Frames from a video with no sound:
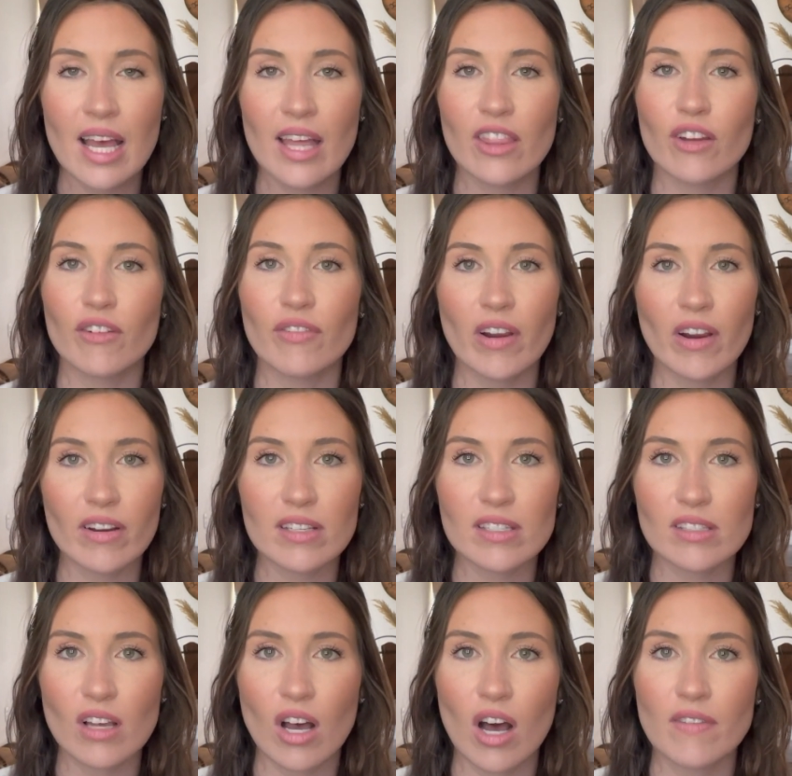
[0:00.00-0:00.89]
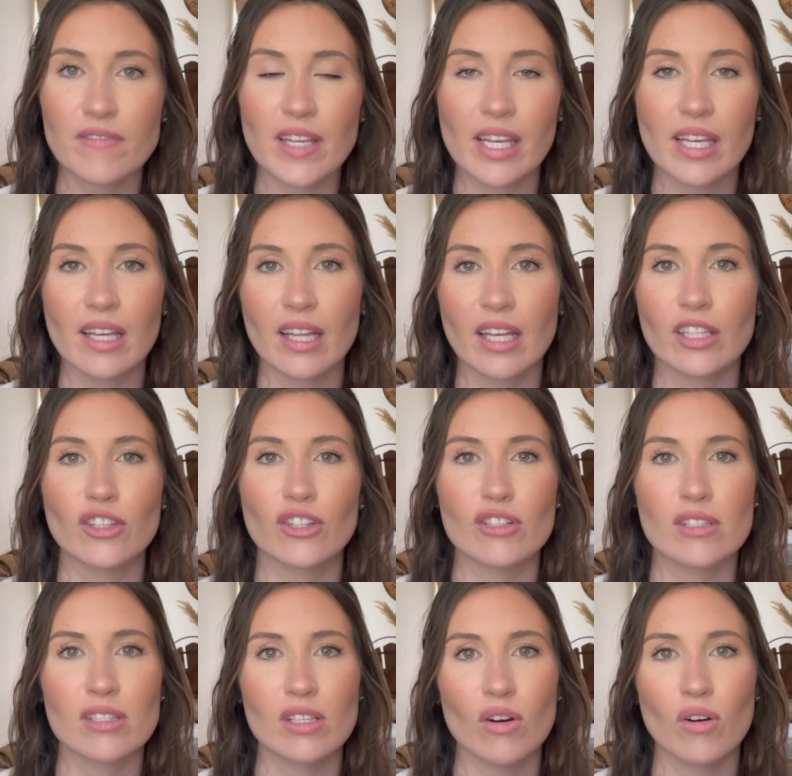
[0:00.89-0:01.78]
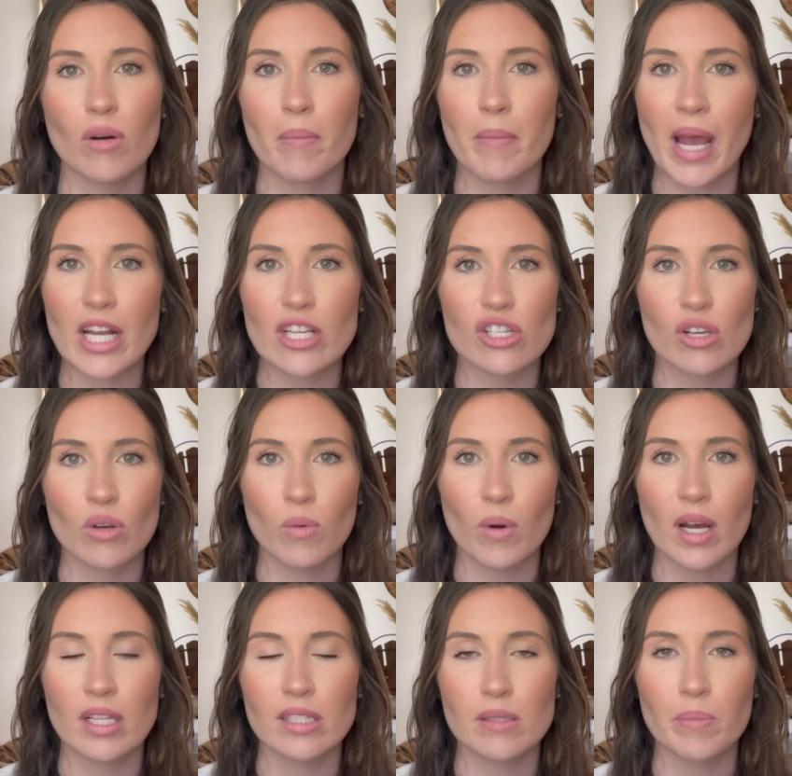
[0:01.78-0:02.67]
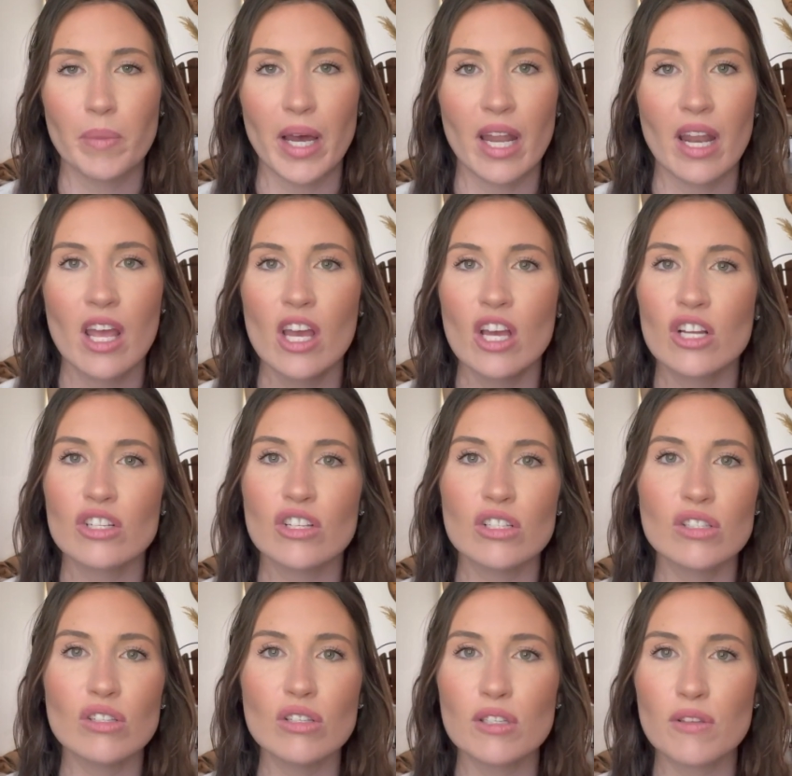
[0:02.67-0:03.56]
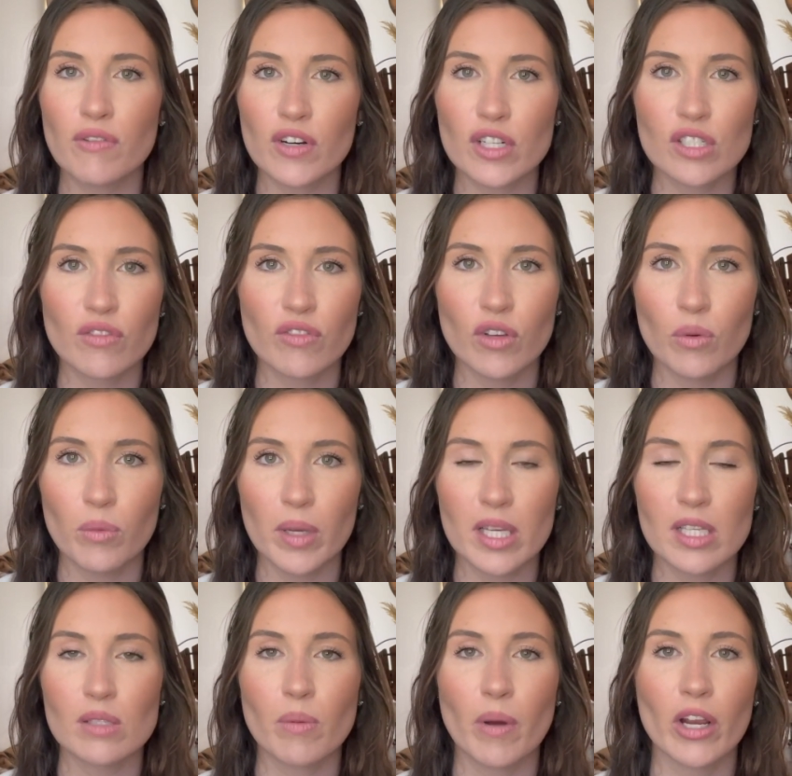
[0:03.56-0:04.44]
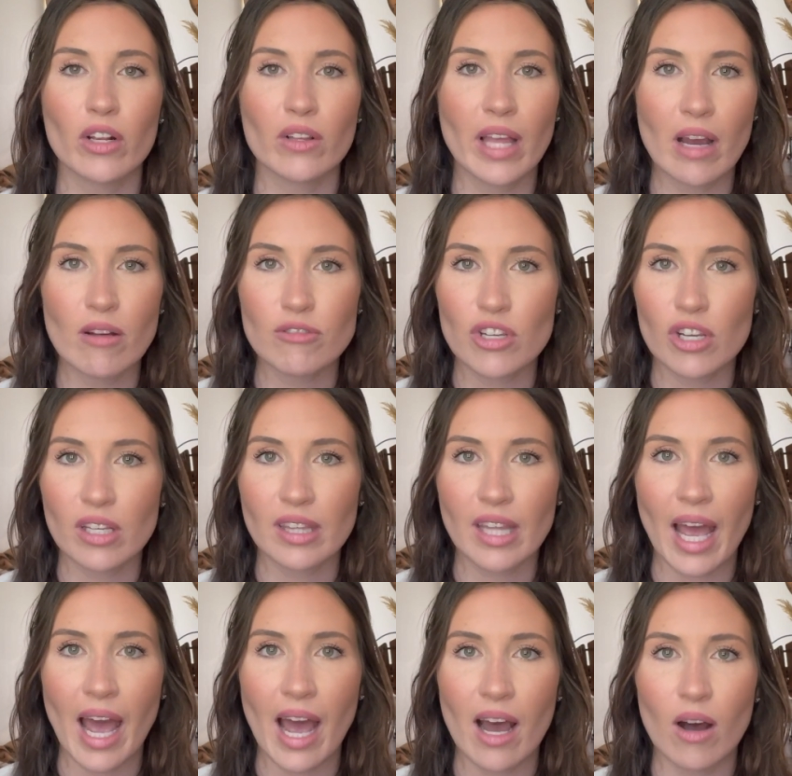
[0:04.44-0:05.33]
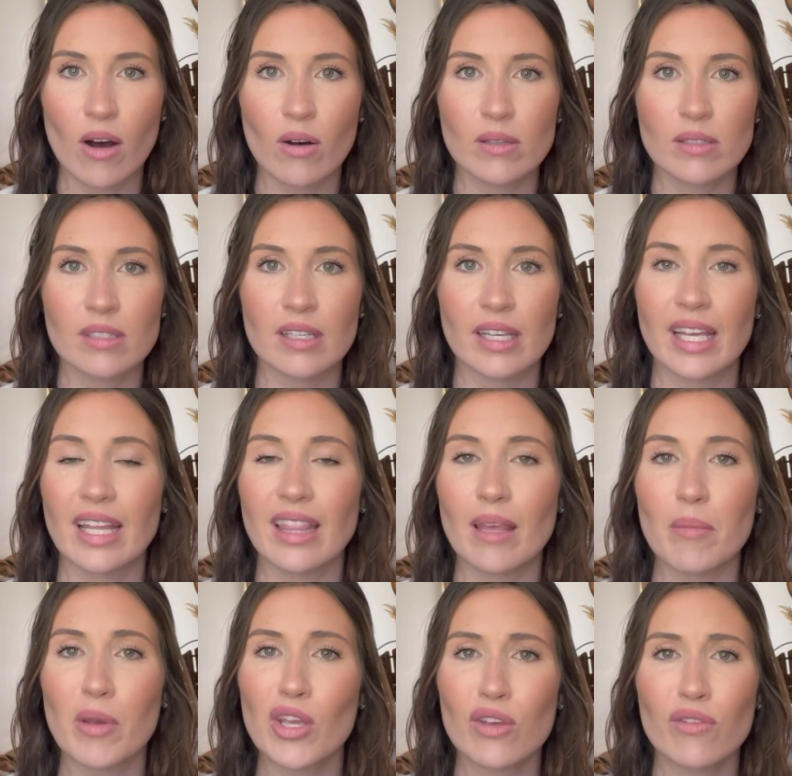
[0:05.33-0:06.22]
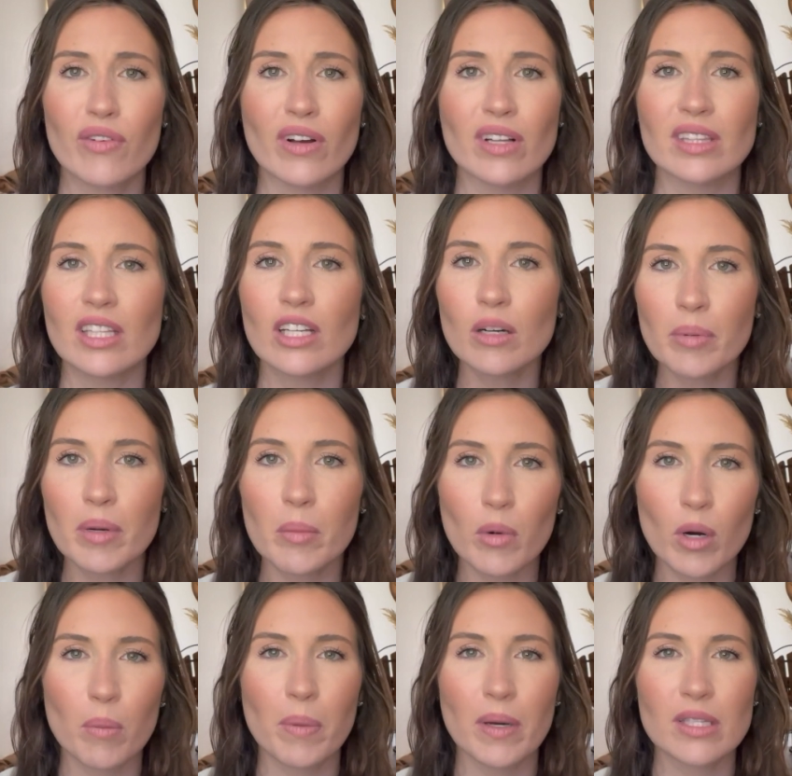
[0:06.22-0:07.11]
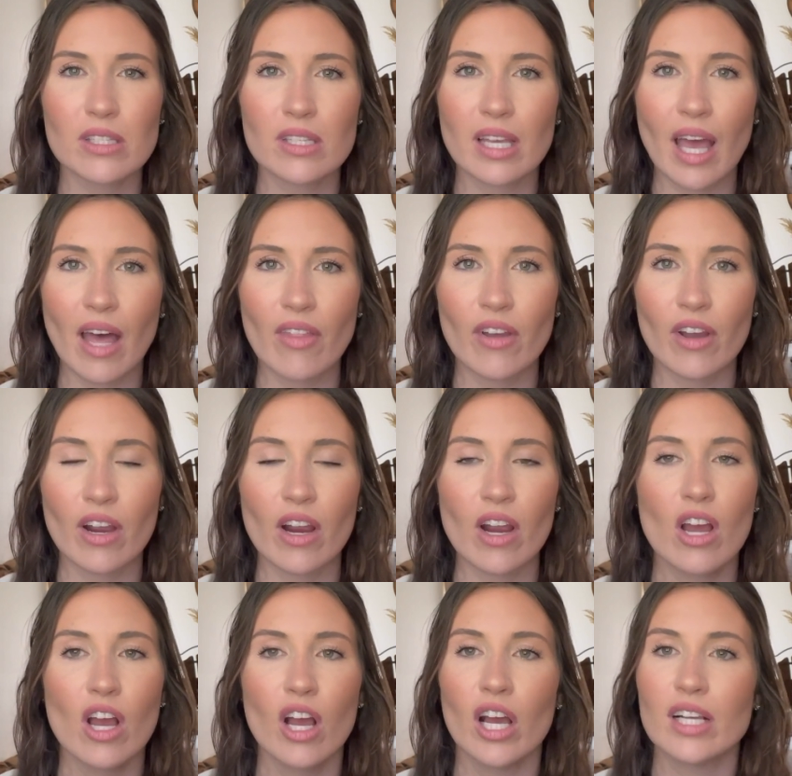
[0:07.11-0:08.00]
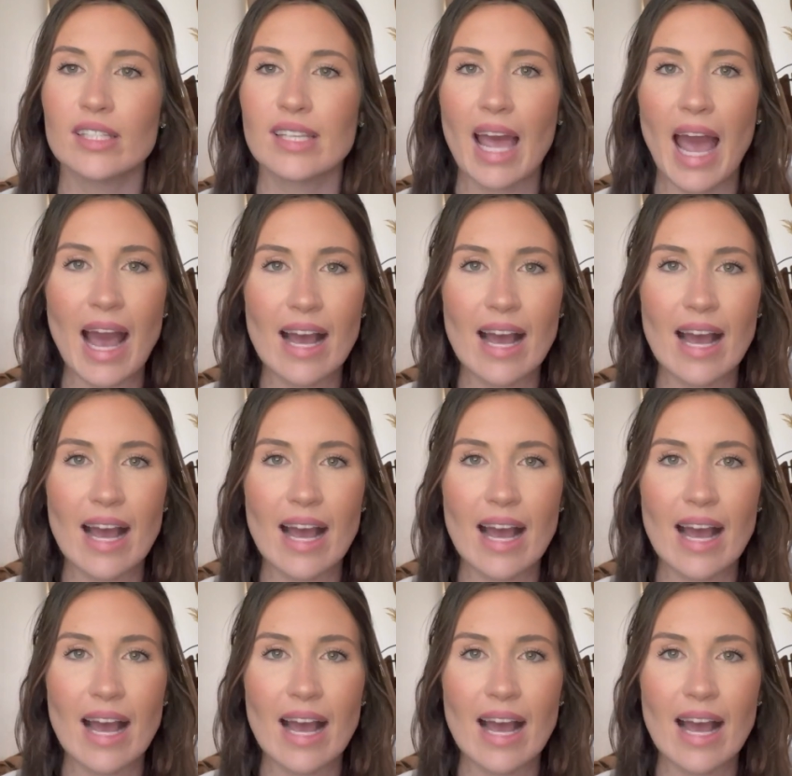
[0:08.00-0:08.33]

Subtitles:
They're very soft. I get like their silk matching ones, but just those first few weeks while you're lounging at the house, again, they make you feel a little bit more put together. It's